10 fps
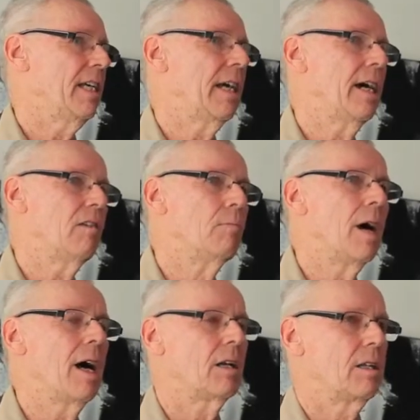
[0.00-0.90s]
he kind of
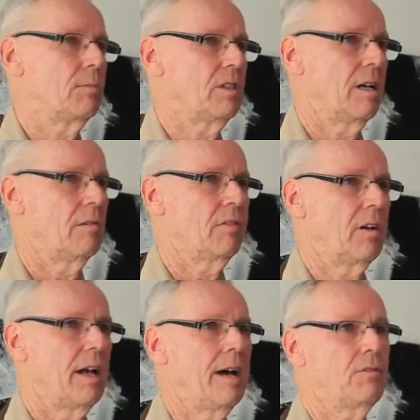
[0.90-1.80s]
modeled himself
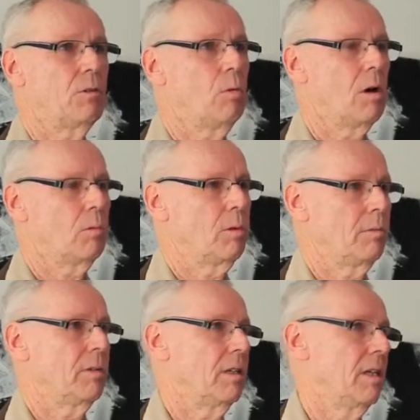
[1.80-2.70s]
after Walt
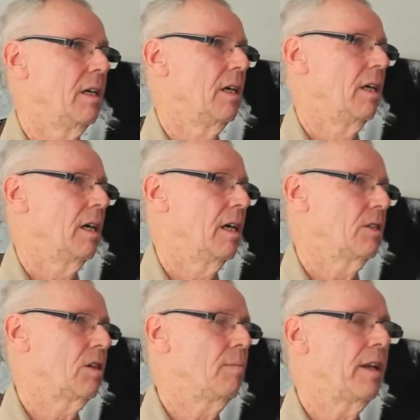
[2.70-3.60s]
Whitman.
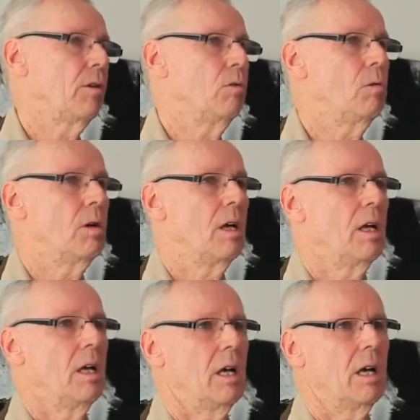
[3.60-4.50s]
Somebody who,
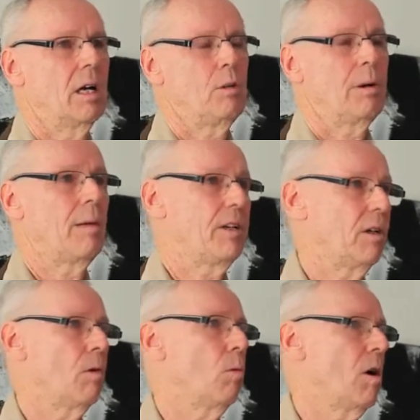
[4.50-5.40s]
you probably
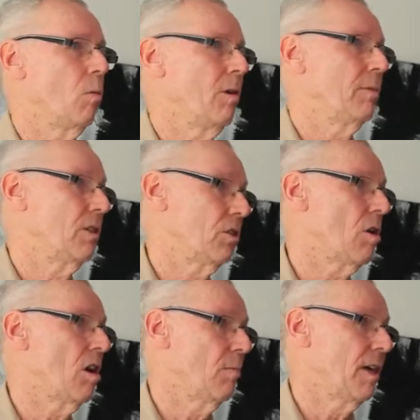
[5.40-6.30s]
know Walt Whitman's
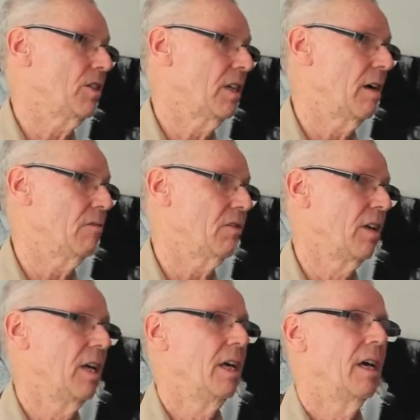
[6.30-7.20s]
Song of Myself.
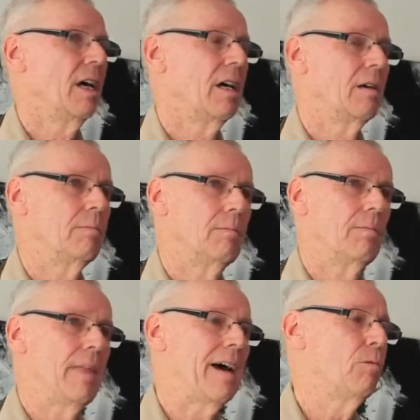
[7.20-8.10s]

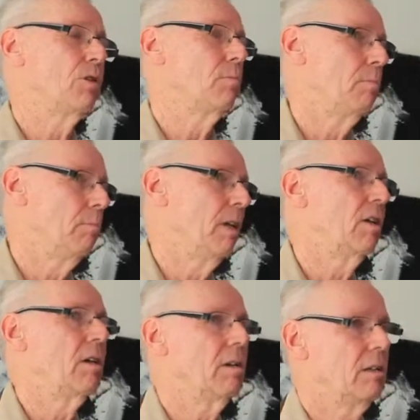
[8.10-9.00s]
That was
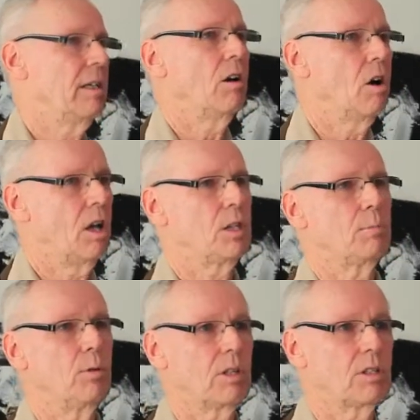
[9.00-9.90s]
Miller in all
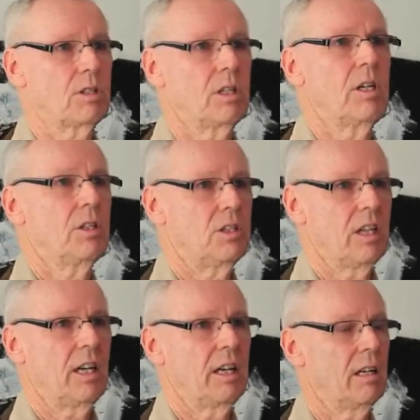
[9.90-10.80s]
his books,
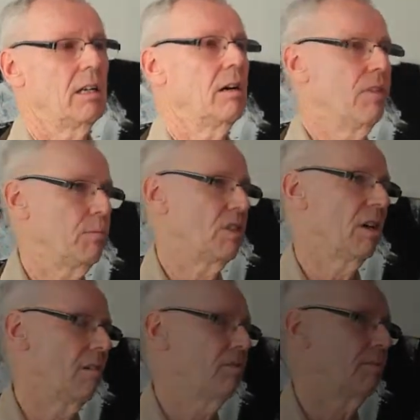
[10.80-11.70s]
singing of
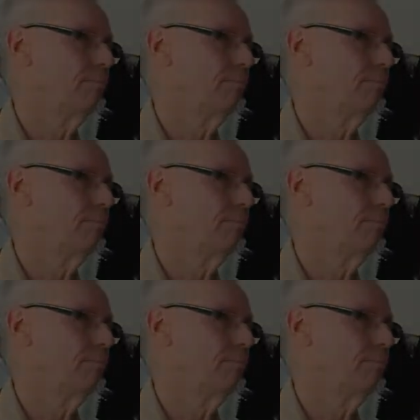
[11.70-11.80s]
himself.